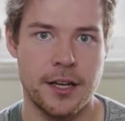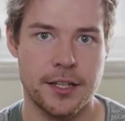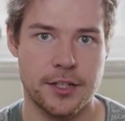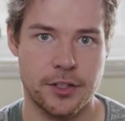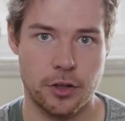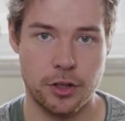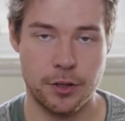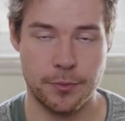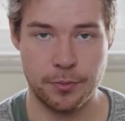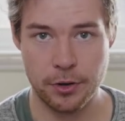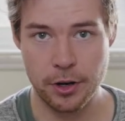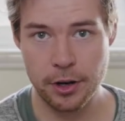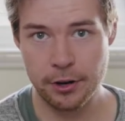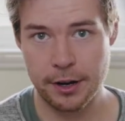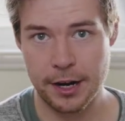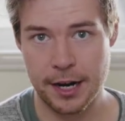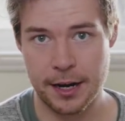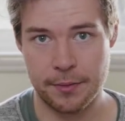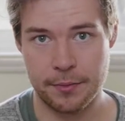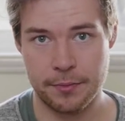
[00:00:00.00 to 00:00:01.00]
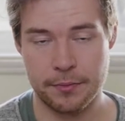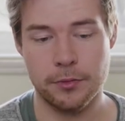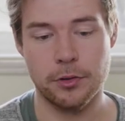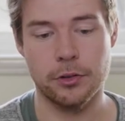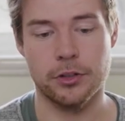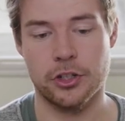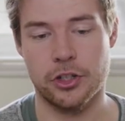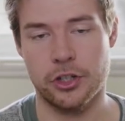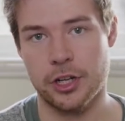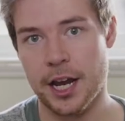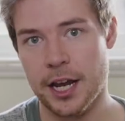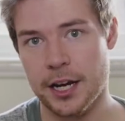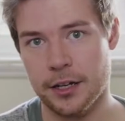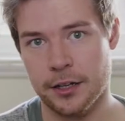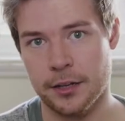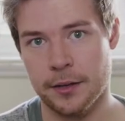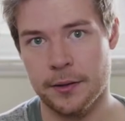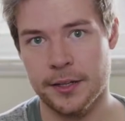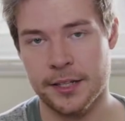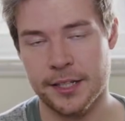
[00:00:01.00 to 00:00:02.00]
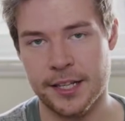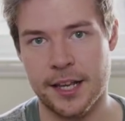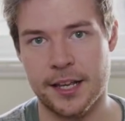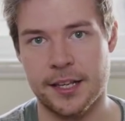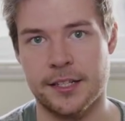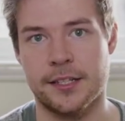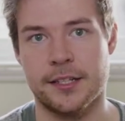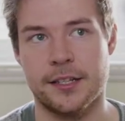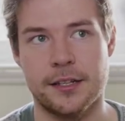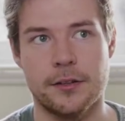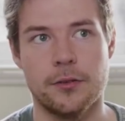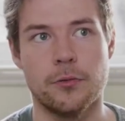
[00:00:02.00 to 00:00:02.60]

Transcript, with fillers: So the program or the shader says